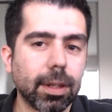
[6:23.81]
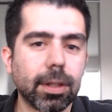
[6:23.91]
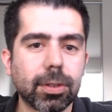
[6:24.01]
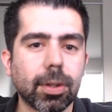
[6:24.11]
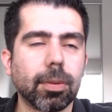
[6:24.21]

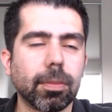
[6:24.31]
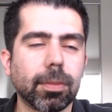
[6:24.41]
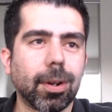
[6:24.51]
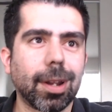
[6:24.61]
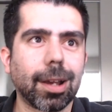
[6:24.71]
so
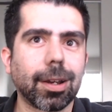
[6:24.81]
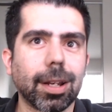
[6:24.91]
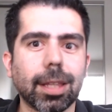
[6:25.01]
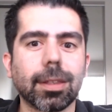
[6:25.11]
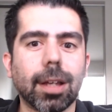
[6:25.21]
you're not going to
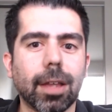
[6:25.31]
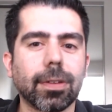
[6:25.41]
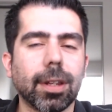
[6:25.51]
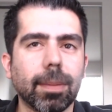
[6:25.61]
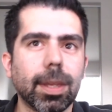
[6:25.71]
get the
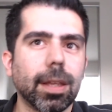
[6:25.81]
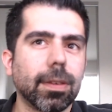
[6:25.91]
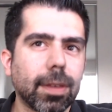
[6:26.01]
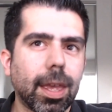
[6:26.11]
constant updates